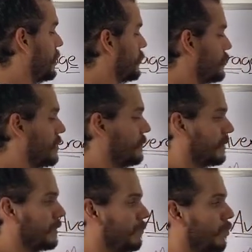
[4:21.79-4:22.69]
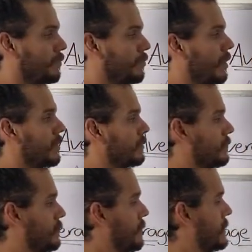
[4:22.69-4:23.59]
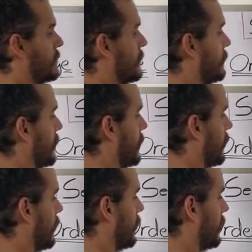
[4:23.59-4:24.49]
or you're giving them more products, you're basically making